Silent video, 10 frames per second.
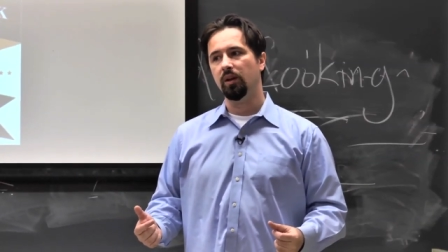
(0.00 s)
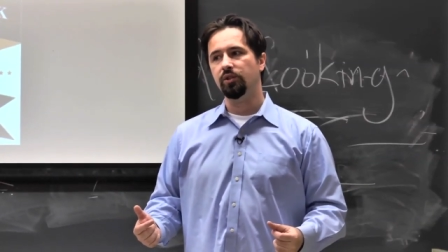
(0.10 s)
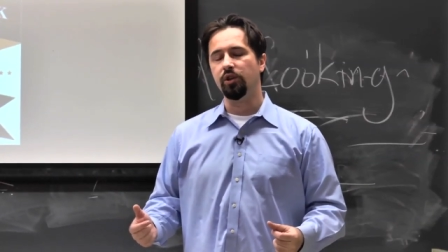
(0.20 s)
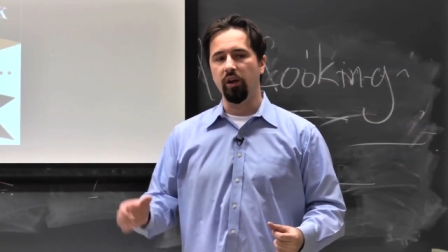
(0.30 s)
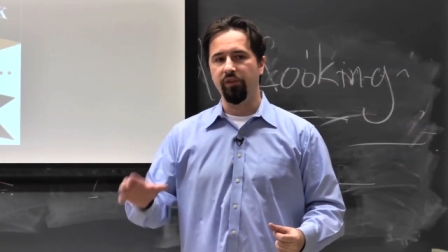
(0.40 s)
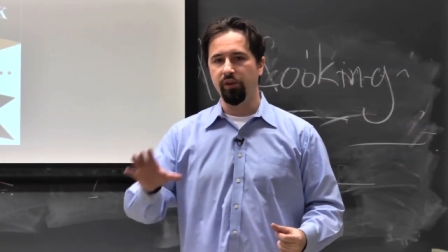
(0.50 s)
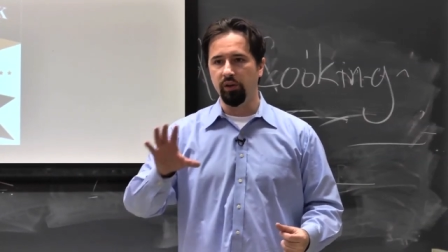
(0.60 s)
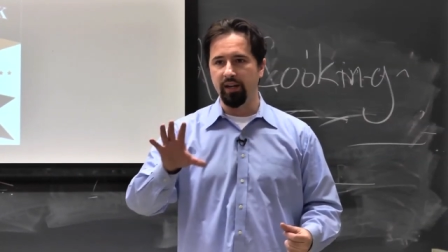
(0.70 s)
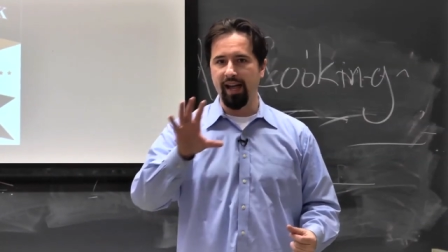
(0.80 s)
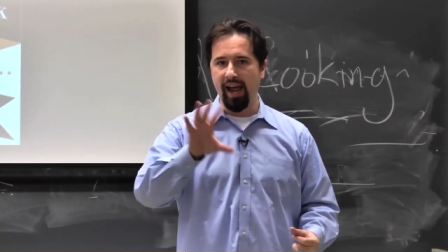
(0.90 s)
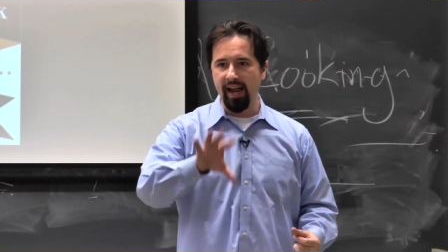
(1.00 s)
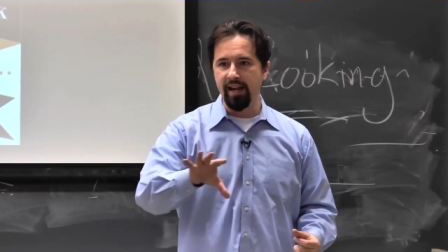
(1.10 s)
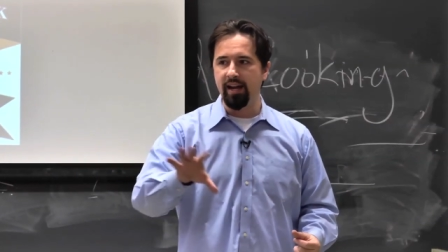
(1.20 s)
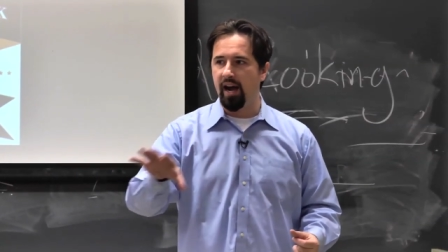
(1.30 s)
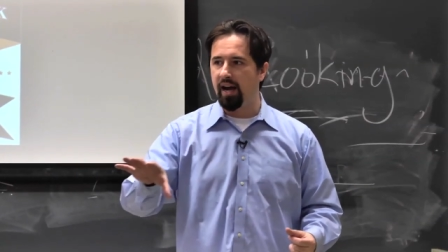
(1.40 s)
So if you look at
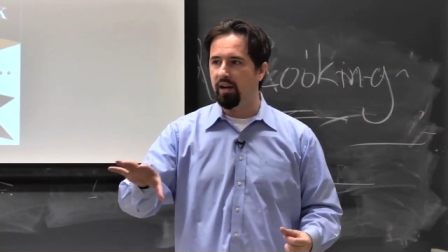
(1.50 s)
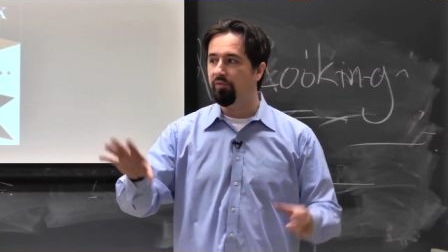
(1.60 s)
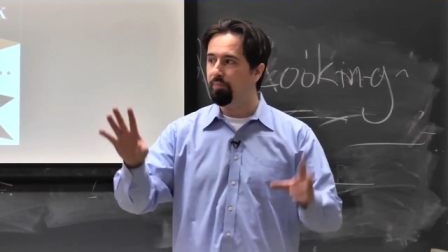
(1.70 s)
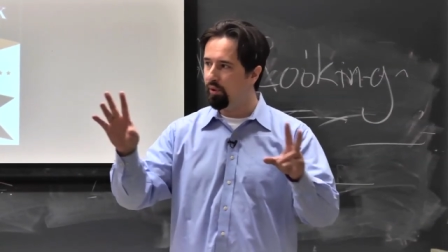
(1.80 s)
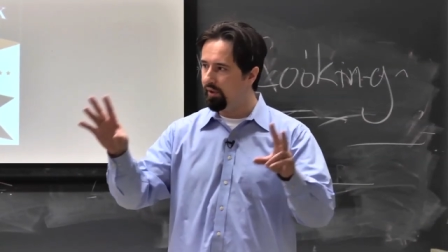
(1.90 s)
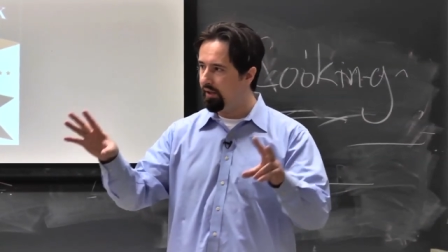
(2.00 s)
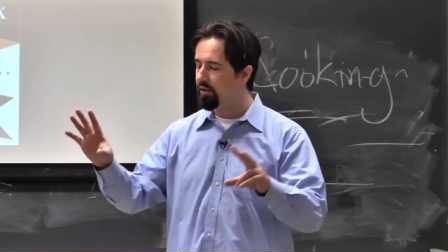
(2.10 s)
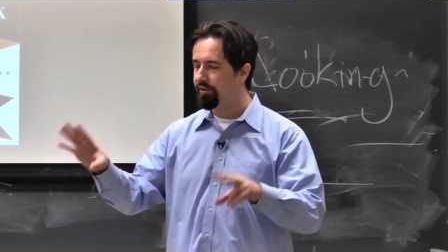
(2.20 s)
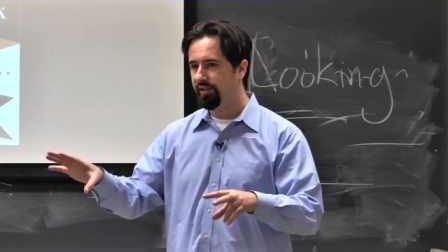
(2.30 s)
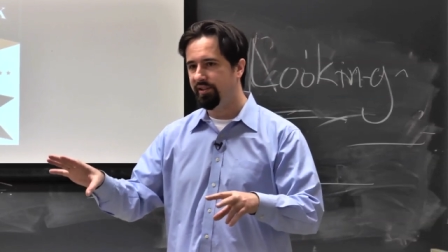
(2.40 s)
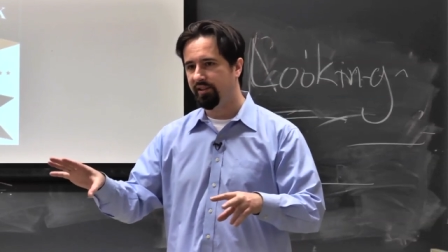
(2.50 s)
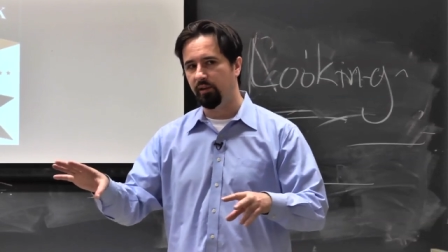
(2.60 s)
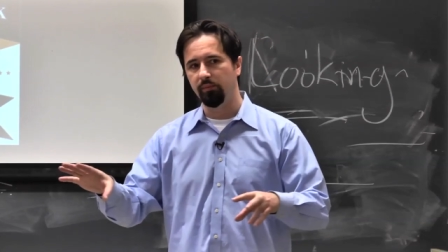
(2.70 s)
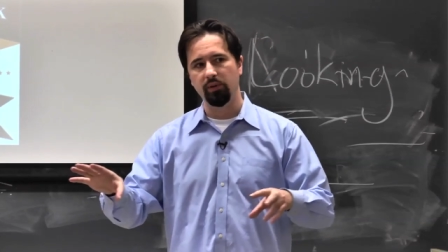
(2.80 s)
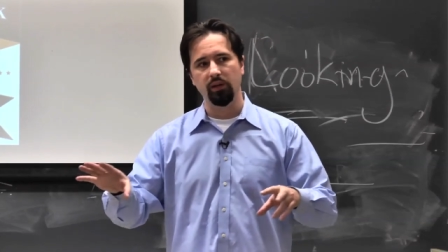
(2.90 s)
any kind of political
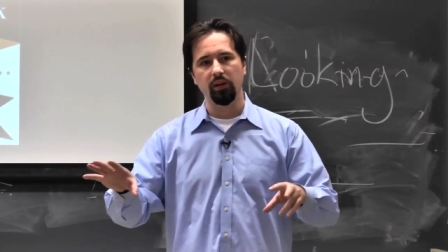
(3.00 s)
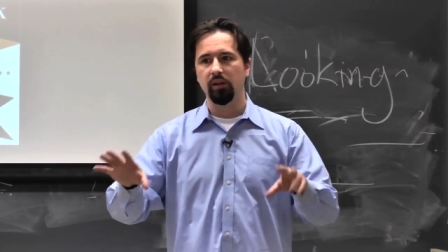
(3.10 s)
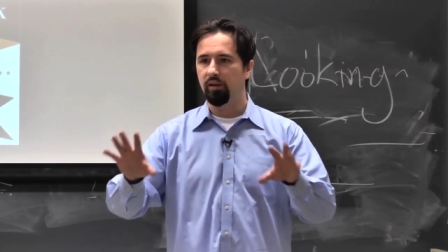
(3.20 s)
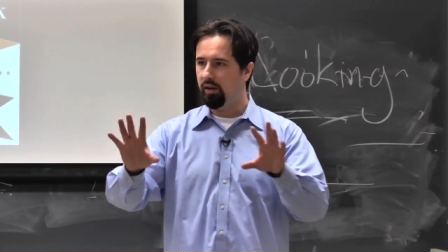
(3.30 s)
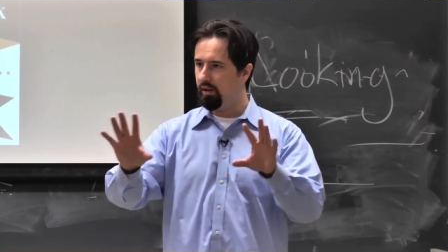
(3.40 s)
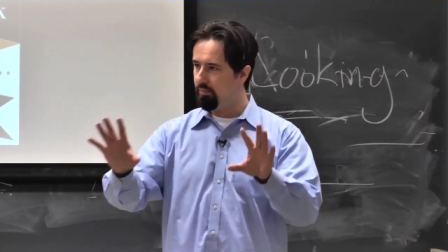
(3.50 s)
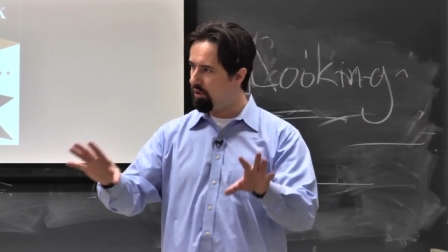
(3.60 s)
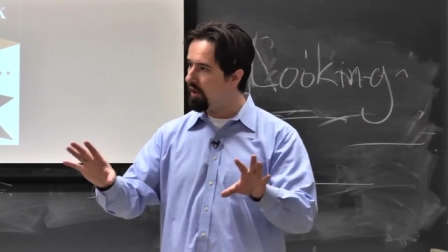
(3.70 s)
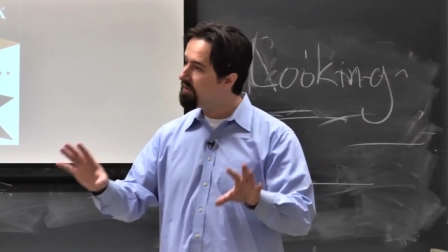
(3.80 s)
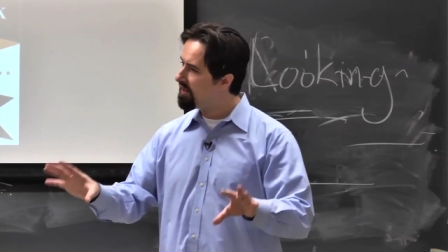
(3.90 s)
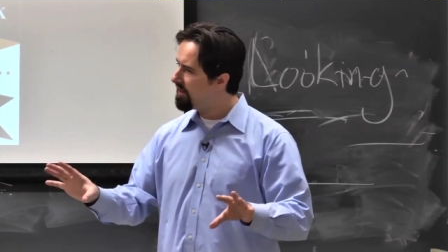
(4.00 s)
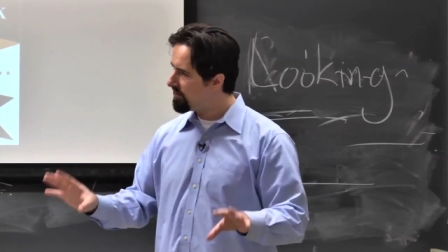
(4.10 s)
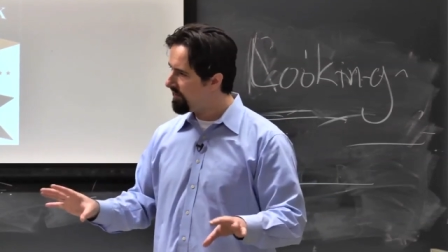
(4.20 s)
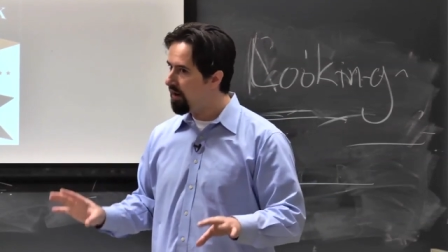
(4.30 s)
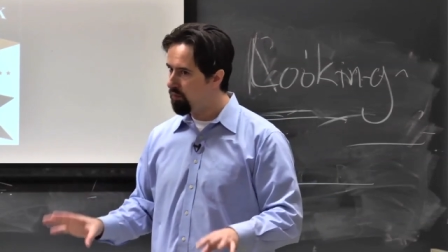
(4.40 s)
system, in a broad sense
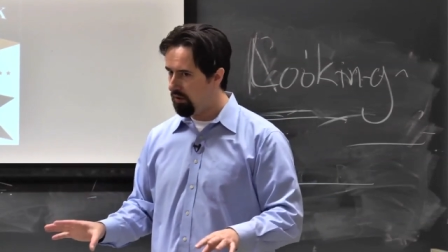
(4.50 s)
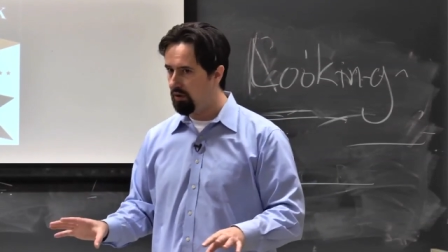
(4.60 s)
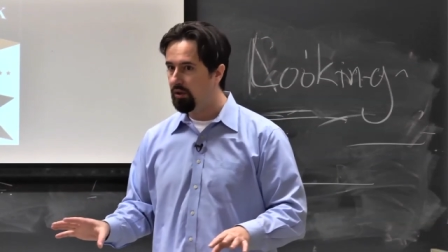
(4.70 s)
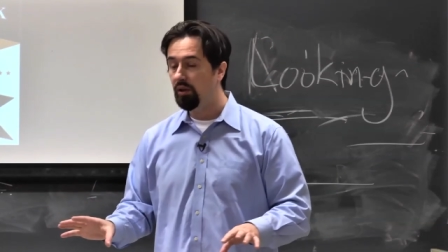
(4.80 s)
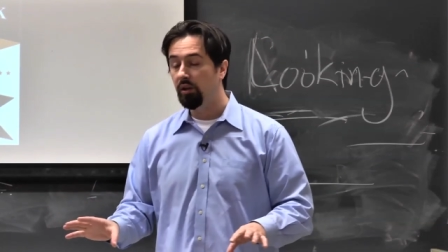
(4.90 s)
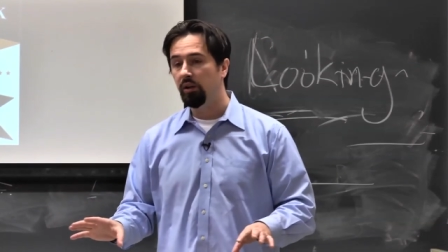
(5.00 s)
of that word,